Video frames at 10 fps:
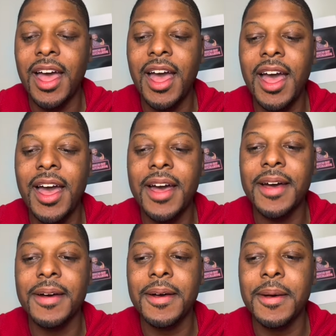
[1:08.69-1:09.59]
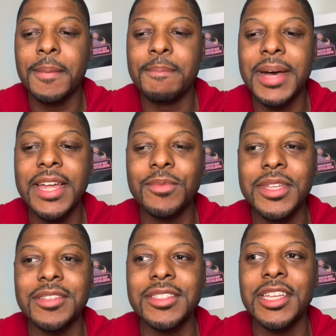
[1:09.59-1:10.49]
But
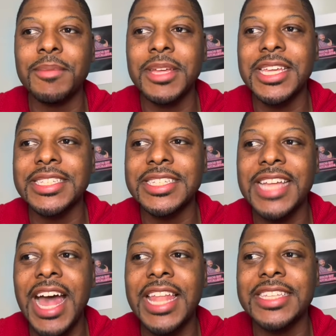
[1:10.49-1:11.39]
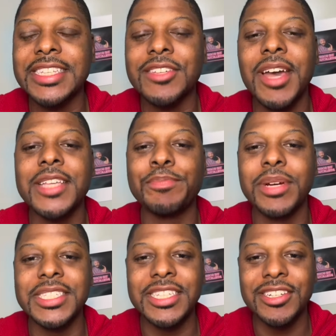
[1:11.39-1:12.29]
when you steal millions of dollars and you ask
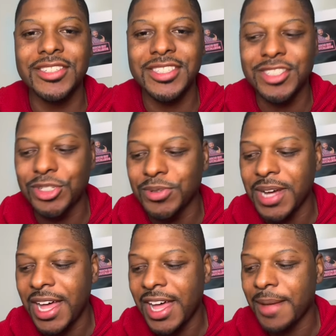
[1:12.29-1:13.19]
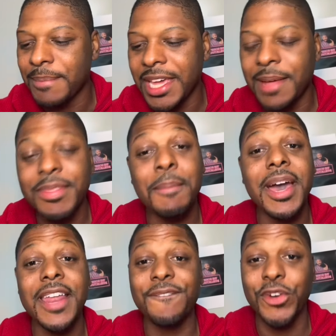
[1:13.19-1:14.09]
prisoners to make up the
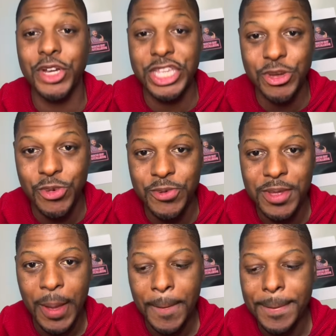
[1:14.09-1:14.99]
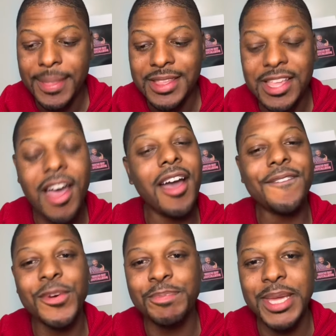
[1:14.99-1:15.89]
money for you, it's
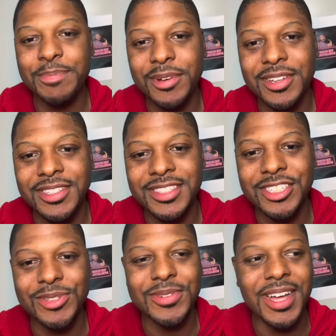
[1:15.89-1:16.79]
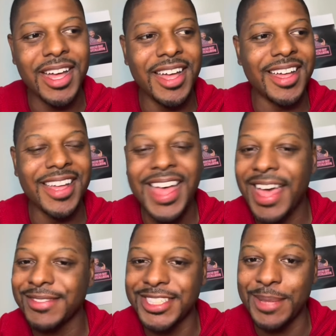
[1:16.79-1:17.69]
hard for people to
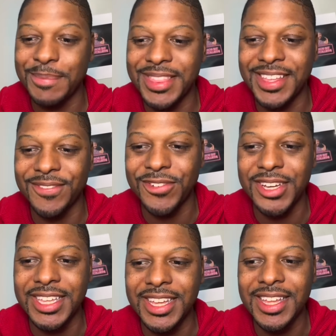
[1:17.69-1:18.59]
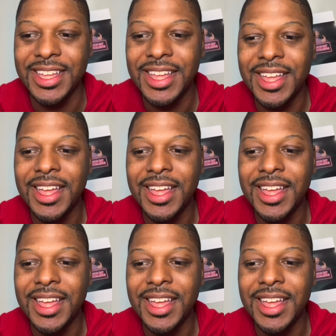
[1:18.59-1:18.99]
have sympathy for you.